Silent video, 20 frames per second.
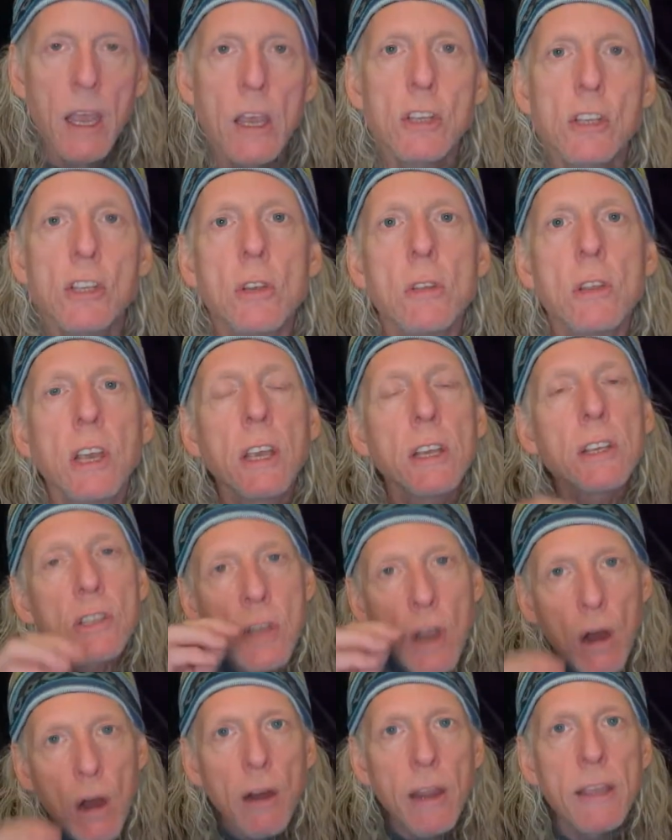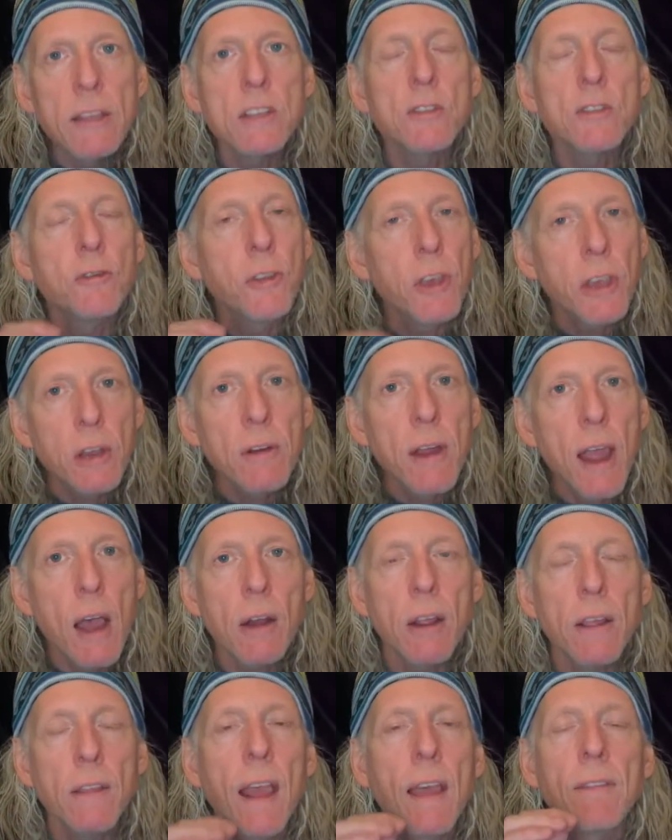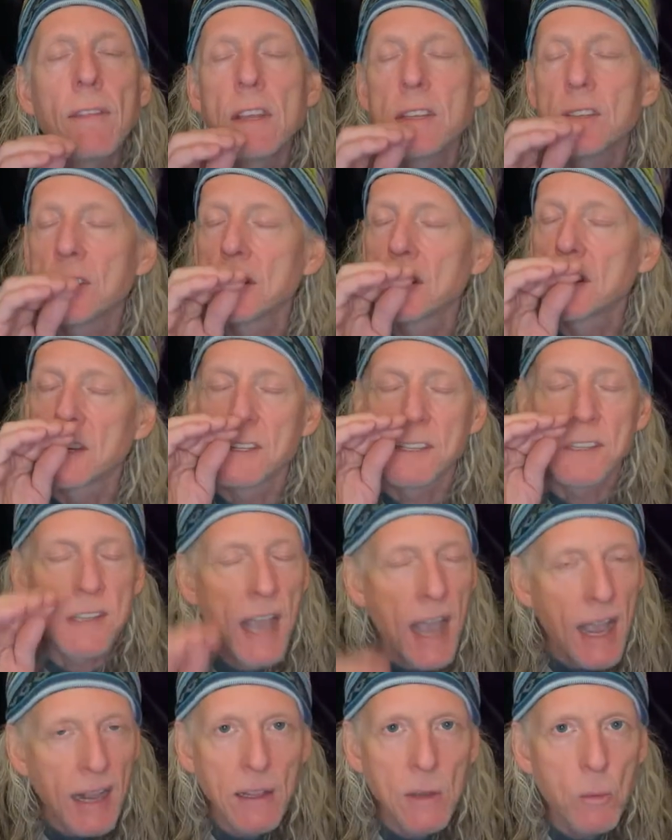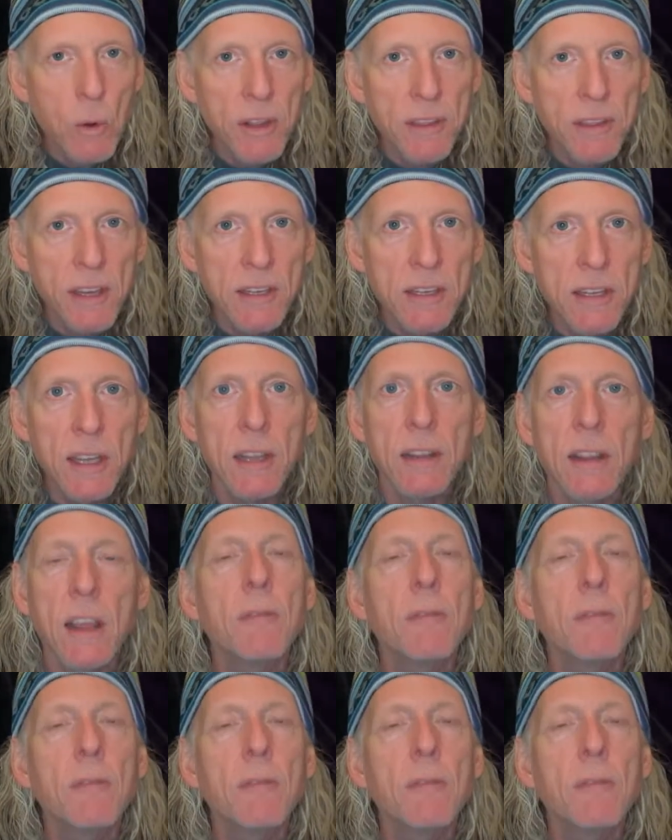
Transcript: So the Khazarians figure out, and this is exactly what they did.